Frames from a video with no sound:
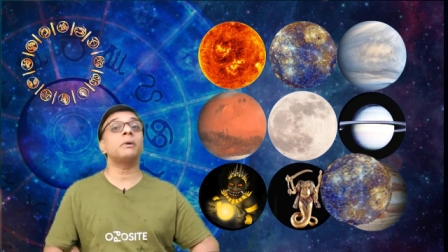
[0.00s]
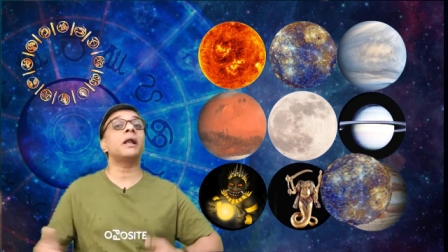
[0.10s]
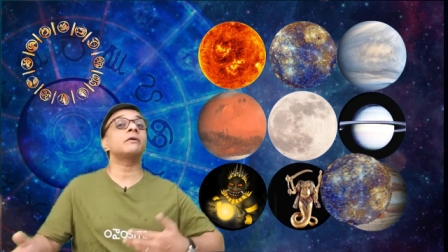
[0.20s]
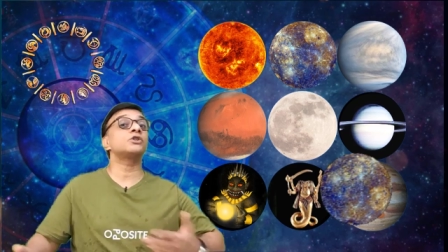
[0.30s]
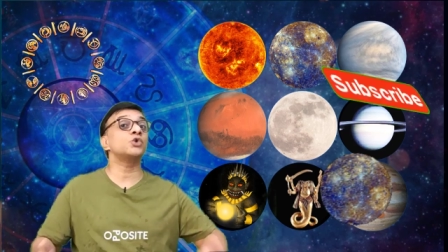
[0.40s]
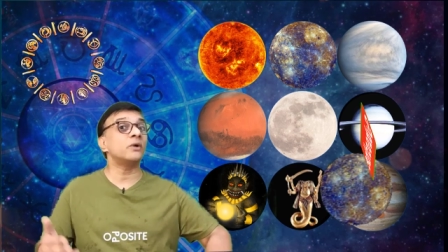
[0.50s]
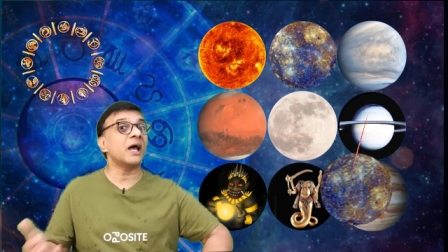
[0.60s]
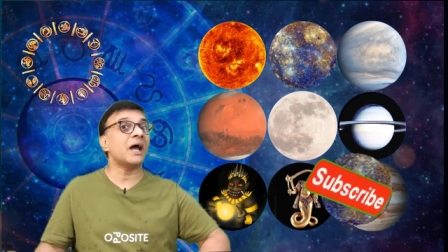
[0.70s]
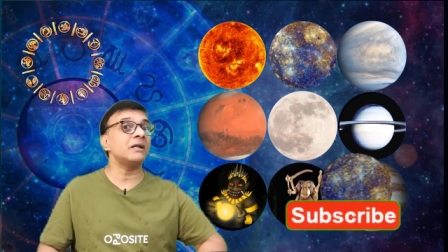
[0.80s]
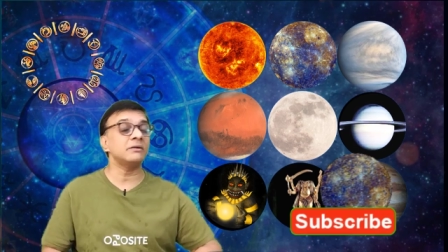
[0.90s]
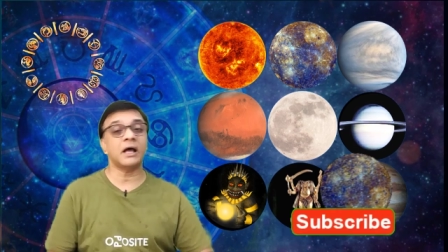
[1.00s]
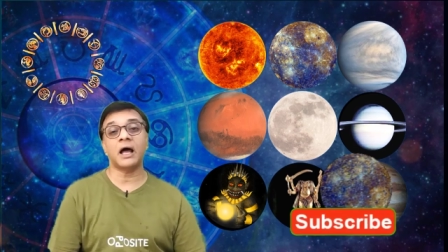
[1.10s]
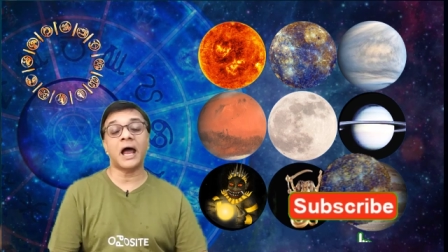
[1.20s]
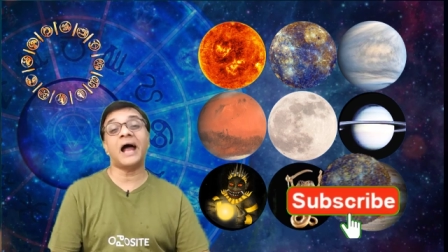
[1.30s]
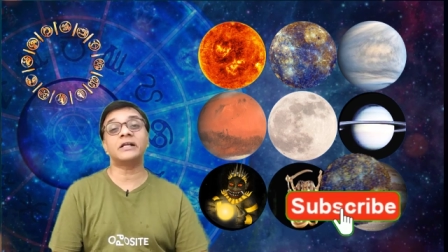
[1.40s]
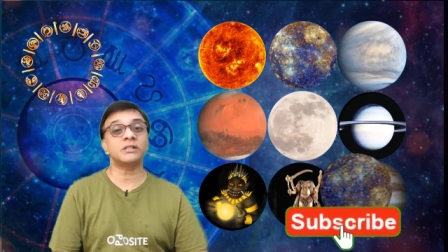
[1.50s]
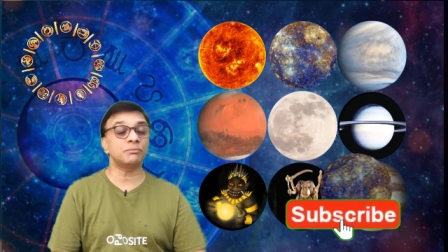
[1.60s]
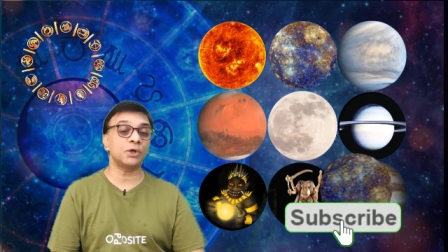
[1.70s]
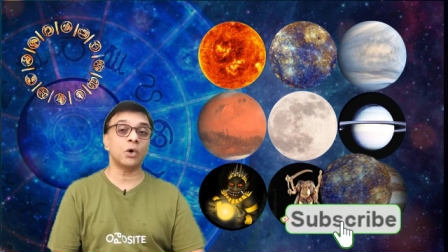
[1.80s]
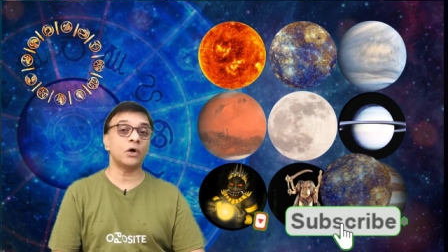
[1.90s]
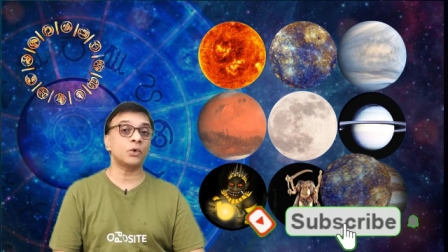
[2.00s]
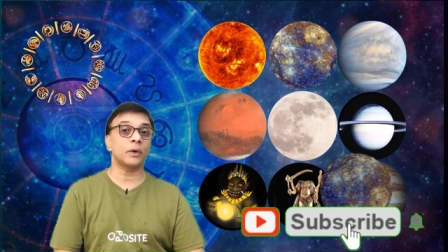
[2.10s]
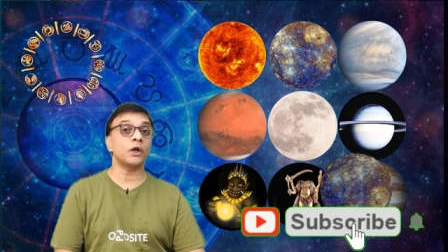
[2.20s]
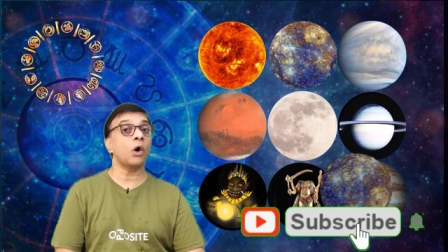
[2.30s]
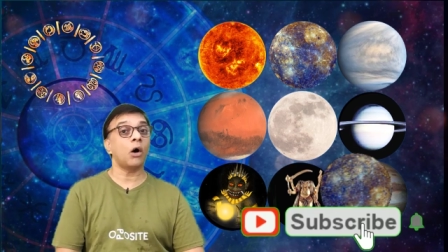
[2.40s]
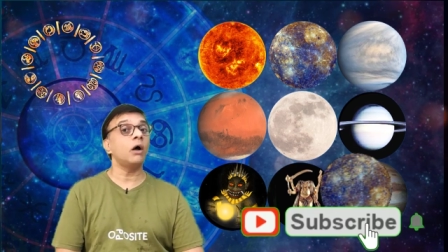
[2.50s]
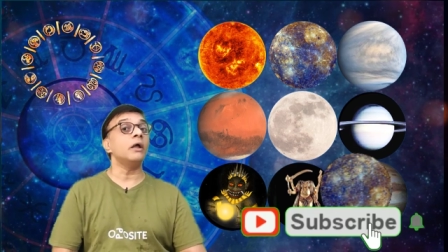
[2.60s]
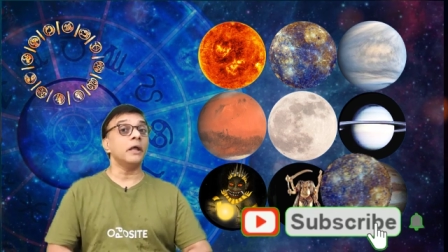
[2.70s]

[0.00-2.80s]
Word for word: but should I add something onto it or